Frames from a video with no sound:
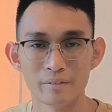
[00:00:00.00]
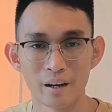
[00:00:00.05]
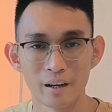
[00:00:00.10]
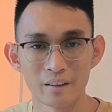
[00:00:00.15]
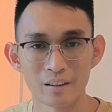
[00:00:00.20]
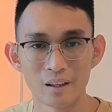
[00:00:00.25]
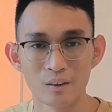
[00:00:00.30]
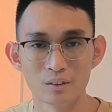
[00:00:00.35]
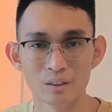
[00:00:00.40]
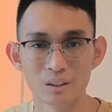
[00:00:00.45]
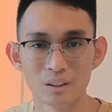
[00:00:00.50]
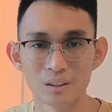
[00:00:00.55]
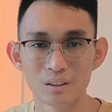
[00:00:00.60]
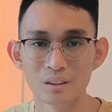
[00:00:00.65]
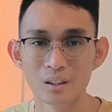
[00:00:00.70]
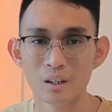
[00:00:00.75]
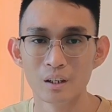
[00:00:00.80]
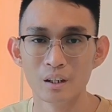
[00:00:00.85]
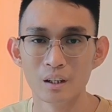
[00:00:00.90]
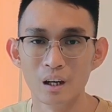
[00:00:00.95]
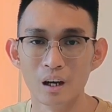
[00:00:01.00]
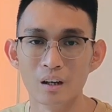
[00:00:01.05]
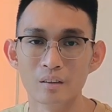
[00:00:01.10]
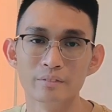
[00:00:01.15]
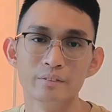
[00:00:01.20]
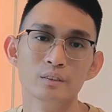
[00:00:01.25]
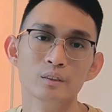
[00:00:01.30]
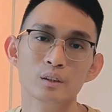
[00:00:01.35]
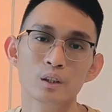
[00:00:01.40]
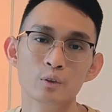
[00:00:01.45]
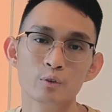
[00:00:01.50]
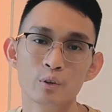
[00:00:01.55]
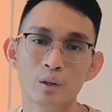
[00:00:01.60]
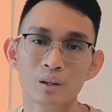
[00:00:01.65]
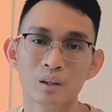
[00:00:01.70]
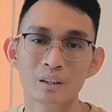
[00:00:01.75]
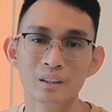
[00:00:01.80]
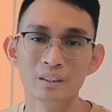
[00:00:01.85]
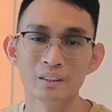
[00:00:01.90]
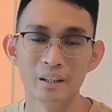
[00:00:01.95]
5,000. If
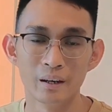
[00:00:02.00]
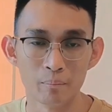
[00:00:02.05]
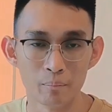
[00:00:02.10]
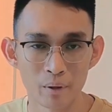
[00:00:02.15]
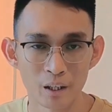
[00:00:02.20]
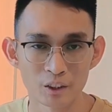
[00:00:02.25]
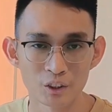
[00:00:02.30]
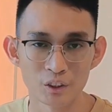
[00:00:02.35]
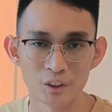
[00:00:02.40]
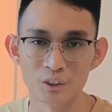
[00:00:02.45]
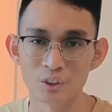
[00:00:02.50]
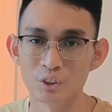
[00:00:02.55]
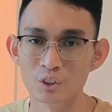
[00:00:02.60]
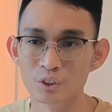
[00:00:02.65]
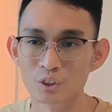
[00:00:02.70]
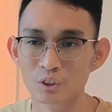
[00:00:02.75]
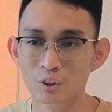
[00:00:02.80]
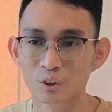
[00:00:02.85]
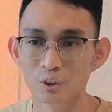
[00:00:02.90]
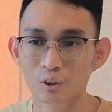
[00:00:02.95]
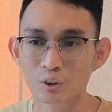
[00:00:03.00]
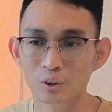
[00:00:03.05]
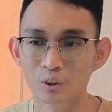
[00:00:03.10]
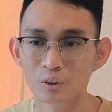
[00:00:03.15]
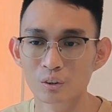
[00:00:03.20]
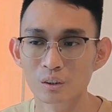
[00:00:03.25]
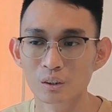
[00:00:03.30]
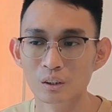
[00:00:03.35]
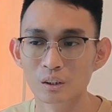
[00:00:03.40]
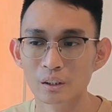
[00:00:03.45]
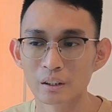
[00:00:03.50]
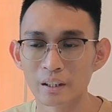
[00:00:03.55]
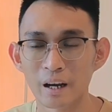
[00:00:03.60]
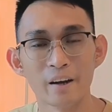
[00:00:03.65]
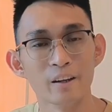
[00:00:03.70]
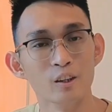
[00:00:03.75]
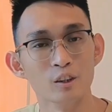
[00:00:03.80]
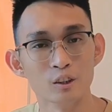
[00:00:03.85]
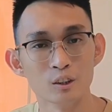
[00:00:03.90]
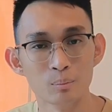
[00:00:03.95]
you're earning that much, it's also
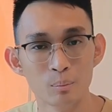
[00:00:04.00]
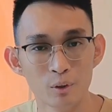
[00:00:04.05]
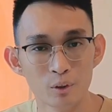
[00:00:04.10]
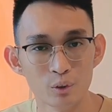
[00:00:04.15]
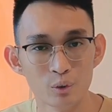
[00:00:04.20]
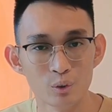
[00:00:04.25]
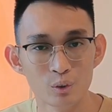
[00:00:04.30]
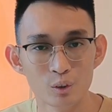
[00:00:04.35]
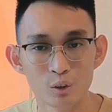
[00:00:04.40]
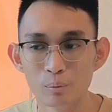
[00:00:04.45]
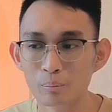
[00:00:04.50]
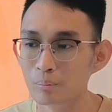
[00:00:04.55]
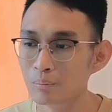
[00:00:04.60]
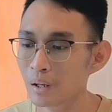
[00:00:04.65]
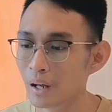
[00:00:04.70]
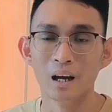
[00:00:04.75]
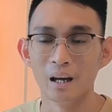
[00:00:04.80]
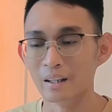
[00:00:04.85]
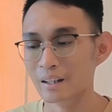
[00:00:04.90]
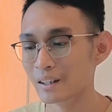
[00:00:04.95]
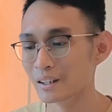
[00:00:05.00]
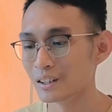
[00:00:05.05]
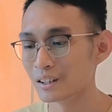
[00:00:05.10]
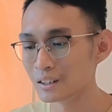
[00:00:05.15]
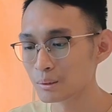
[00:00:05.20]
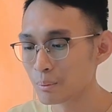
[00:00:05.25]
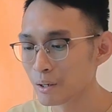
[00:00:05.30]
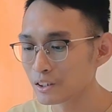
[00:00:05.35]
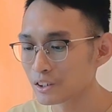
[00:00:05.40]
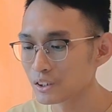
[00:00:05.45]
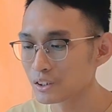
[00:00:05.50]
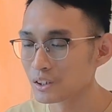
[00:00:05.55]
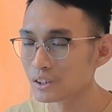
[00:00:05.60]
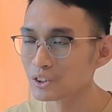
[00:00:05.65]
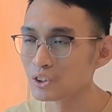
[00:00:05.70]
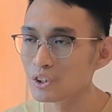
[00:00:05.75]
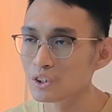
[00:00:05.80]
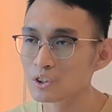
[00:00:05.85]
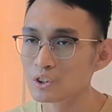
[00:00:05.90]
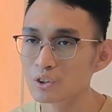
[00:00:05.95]
kind of small to you. And then this budget
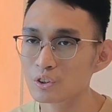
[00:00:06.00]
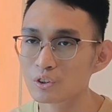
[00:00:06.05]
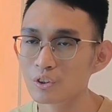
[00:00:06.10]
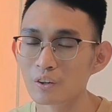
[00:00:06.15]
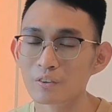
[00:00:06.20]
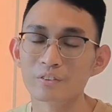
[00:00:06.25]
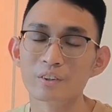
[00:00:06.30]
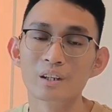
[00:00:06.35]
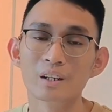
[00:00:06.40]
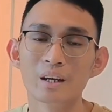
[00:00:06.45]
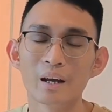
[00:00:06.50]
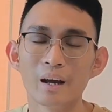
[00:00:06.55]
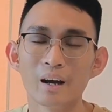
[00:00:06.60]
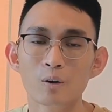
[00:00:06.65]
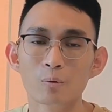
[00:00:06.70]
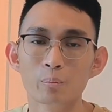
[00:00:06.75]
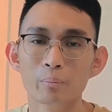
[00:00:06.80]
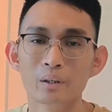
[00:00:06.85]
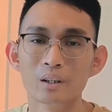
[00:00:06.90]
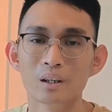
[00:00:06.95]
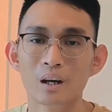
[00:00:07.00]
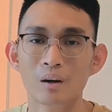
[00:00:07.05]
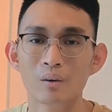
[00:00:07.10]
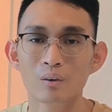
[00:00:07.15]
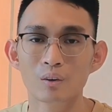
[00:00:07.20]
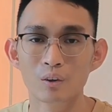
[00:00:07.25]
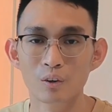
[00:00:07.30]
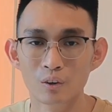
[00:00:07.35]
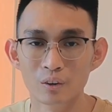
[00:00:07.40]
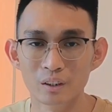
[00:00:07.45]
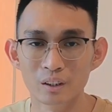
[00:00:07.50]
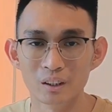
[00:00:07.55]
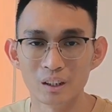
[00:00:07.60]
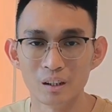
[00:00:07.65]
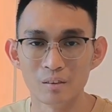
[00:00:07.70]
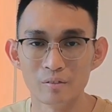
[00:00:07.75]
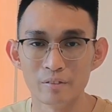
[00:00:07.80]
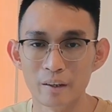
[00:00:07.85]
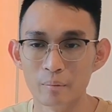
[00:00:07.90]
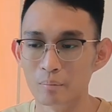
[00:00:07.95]
is also not really helping our
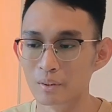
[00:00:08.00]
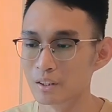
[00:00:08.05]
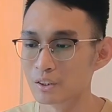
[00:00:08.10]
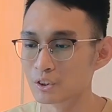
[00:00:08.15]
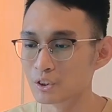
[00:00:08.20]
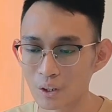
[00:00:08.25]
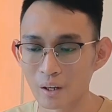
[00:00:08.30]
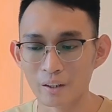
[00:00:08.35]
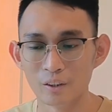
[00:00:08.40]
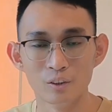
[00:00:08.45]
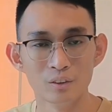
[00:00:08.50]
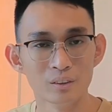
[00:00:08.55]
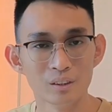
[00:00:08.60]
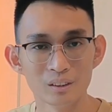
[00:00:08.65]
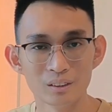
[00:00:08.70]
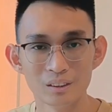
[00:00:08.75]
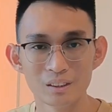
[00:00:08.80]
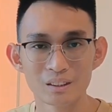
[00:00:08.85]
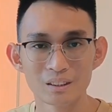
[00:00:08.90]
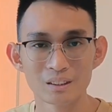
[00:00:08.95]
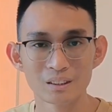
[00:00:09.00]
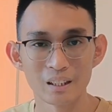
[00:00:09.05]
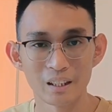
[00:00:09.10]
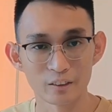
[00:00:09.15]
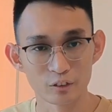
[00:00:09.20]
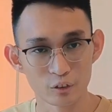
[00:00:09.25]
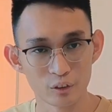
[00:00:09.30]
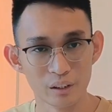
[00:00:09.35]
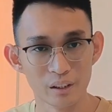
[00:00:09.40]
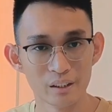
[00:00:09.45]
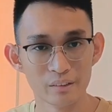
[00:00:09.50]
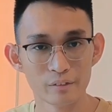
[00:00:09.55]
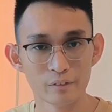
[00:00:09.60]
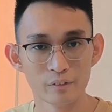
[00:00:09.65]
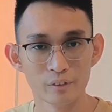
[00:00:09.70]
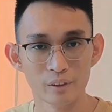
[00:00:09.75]
low-income families. So I don't think this tax relief